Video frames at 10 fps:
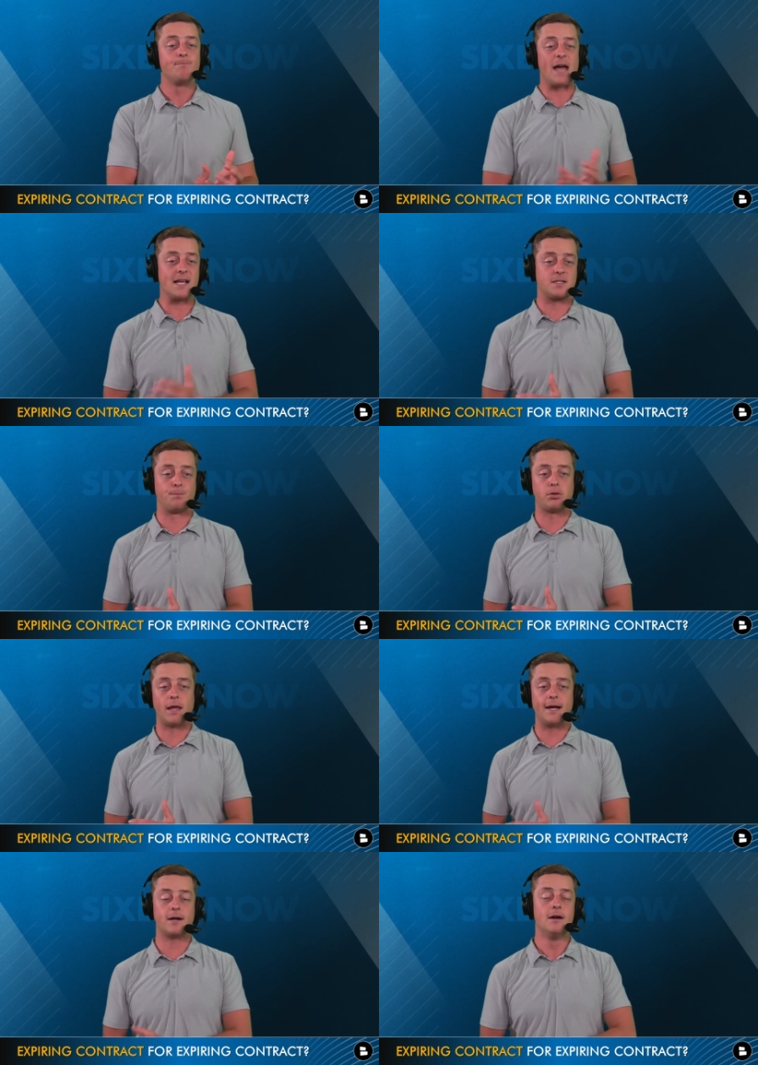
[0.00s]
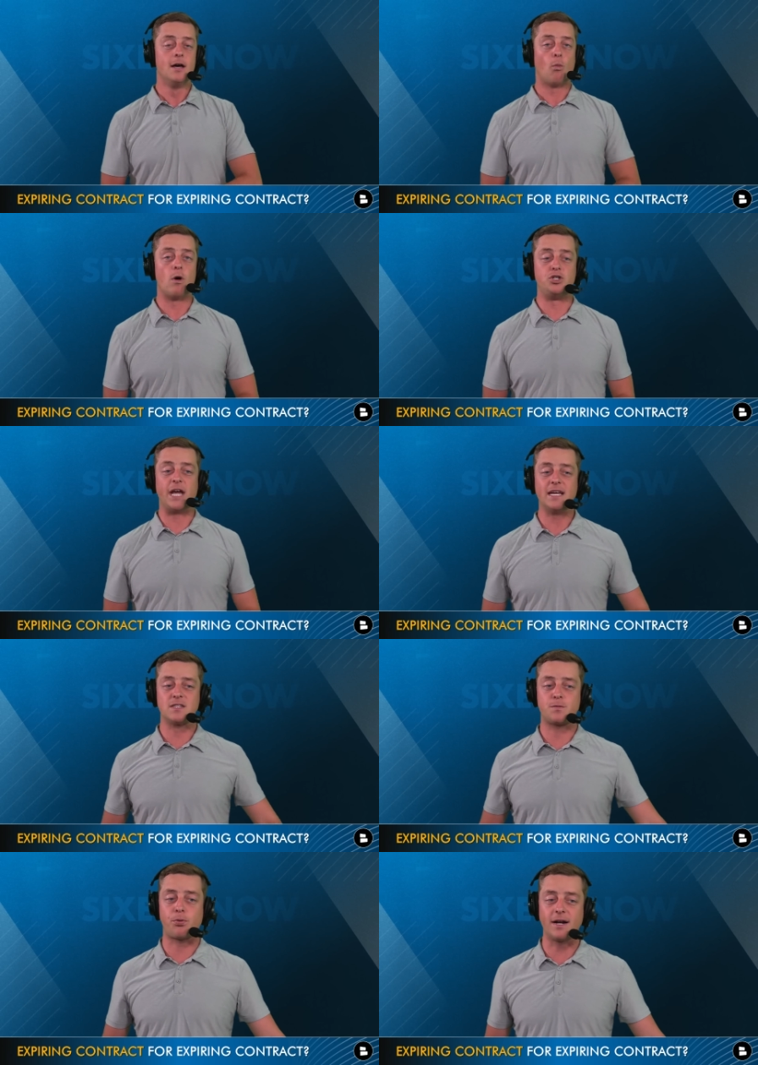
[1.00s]
as a player? What
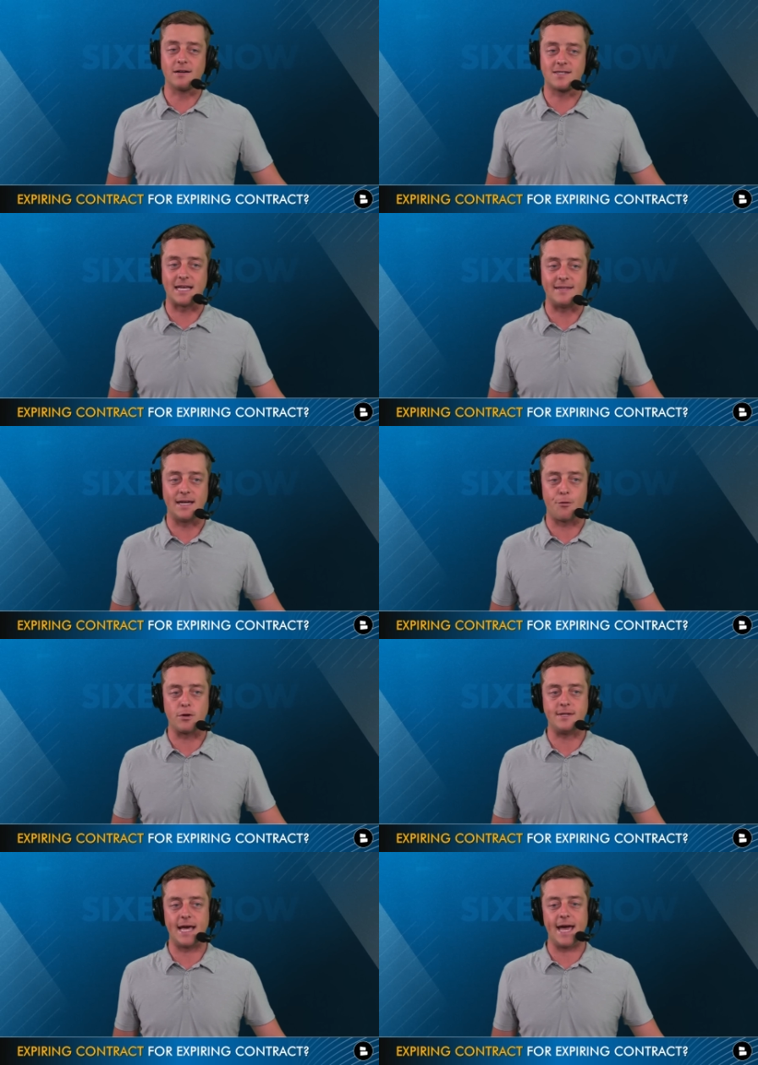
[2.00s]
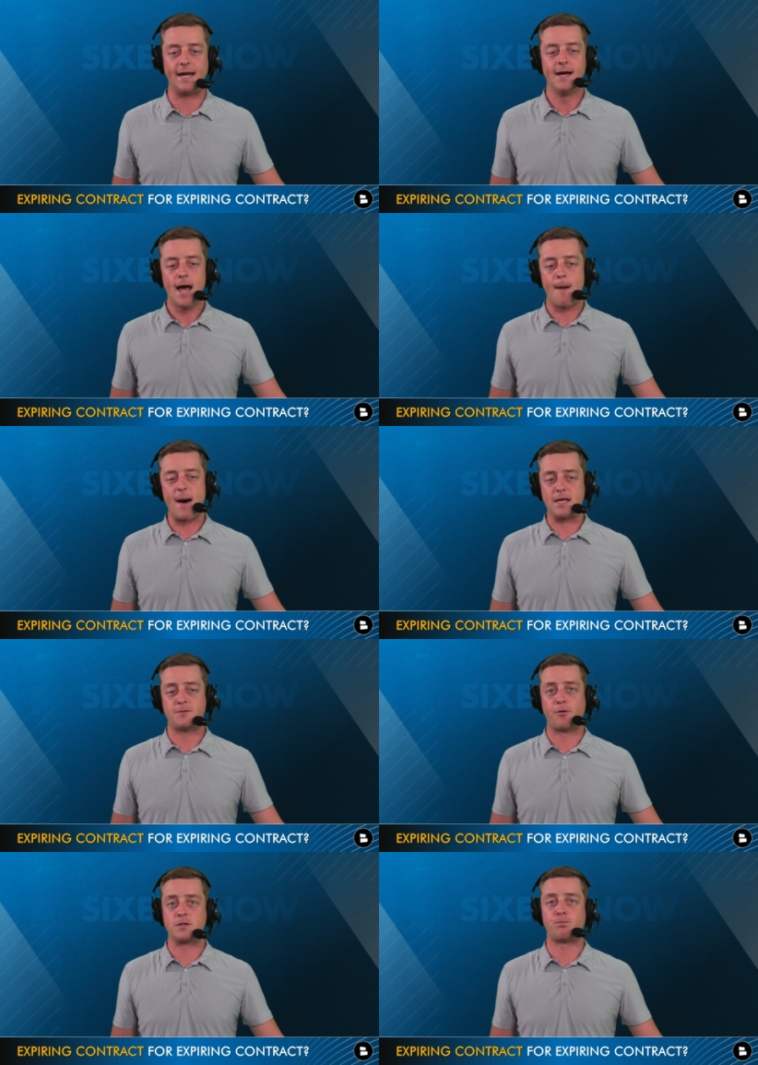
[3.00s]
Jaden Springer said the other day about his
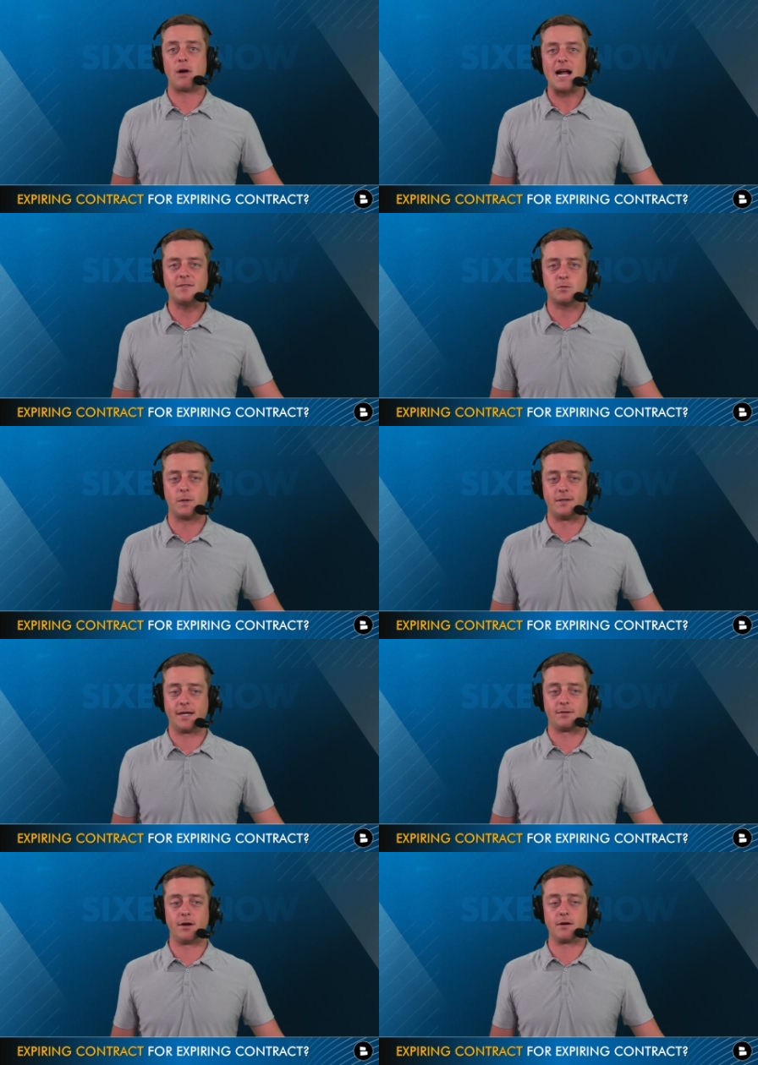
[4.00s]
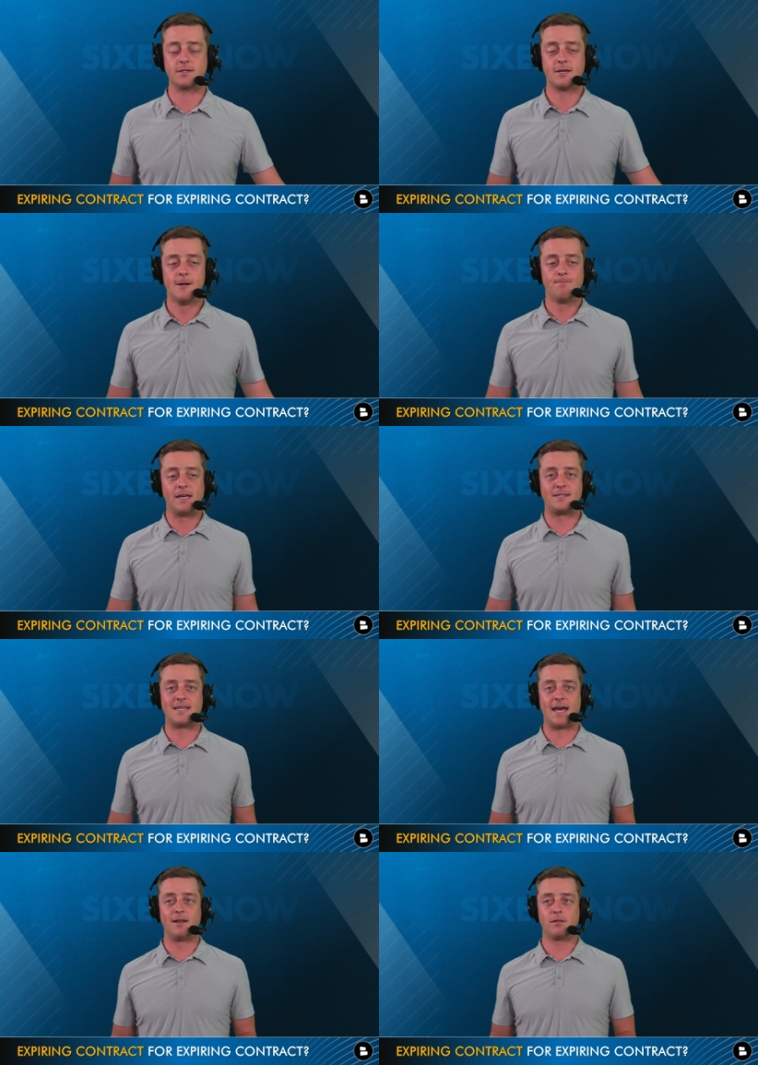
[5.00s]
first practice with Nick Nurse, he
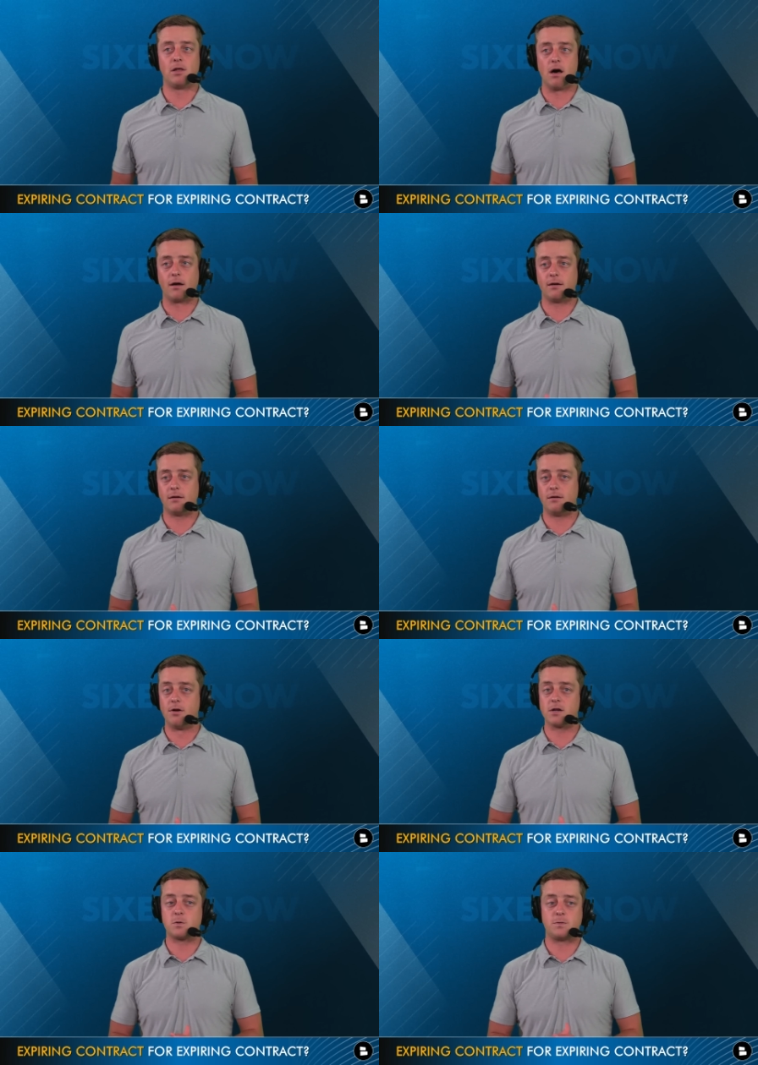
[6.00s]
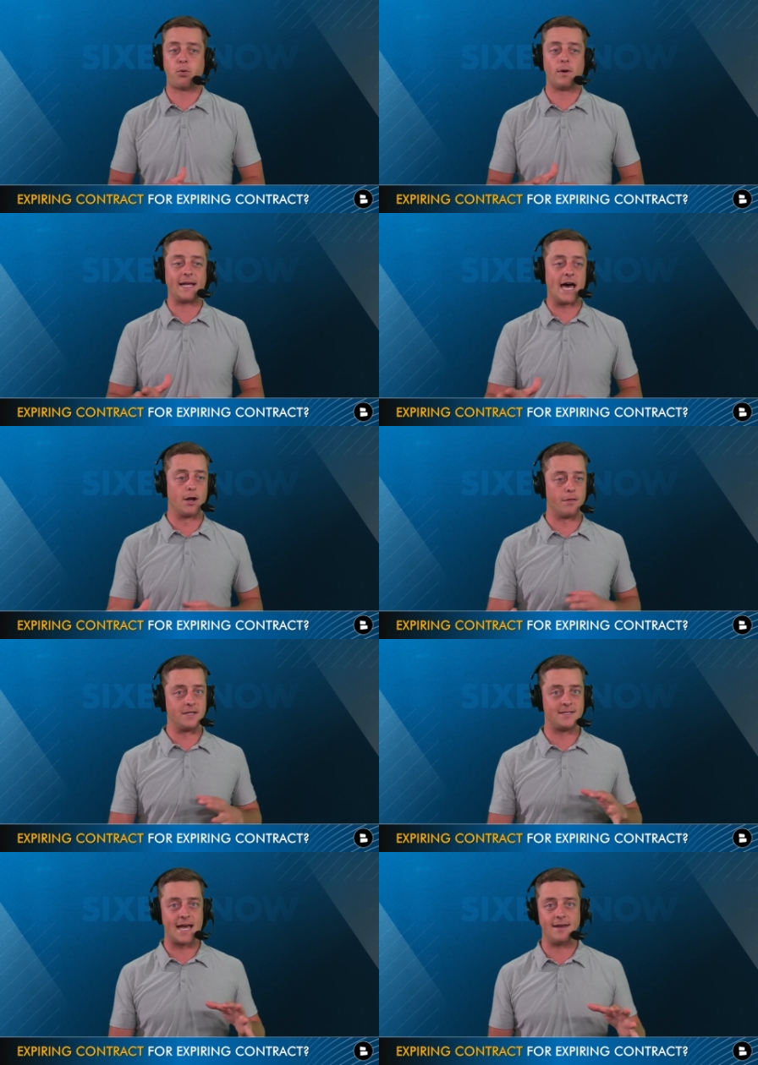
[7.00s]
said, Look, Nurse was pointing out all
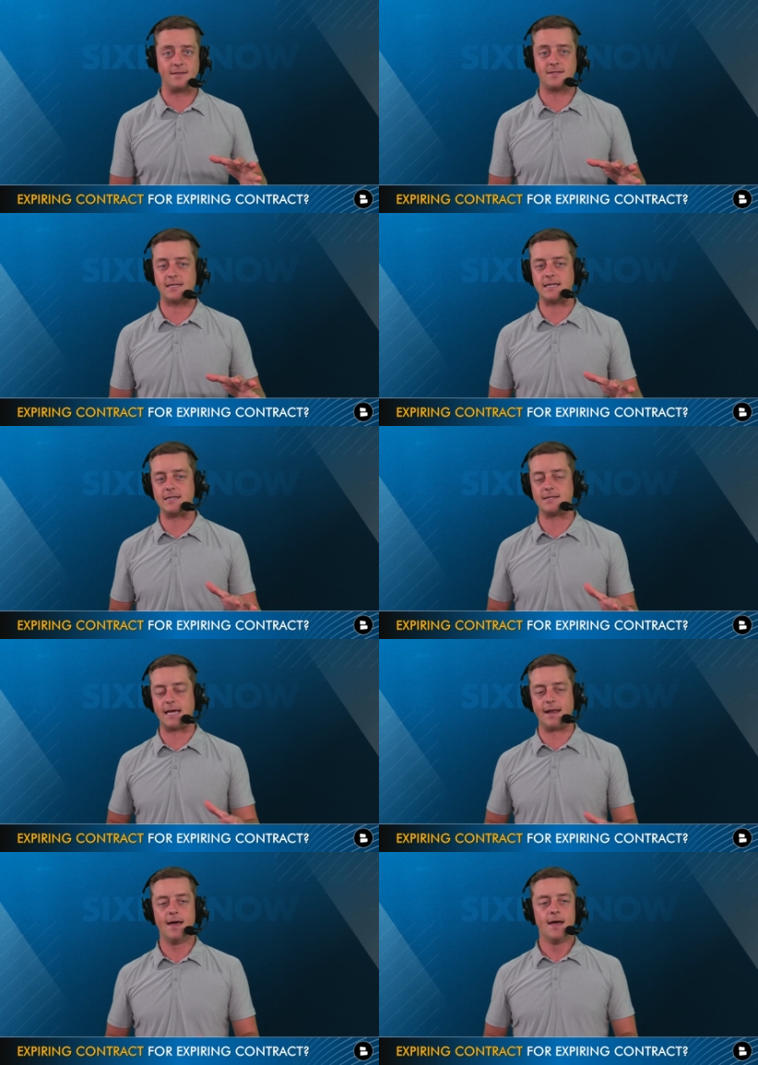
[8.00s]
these tendencies and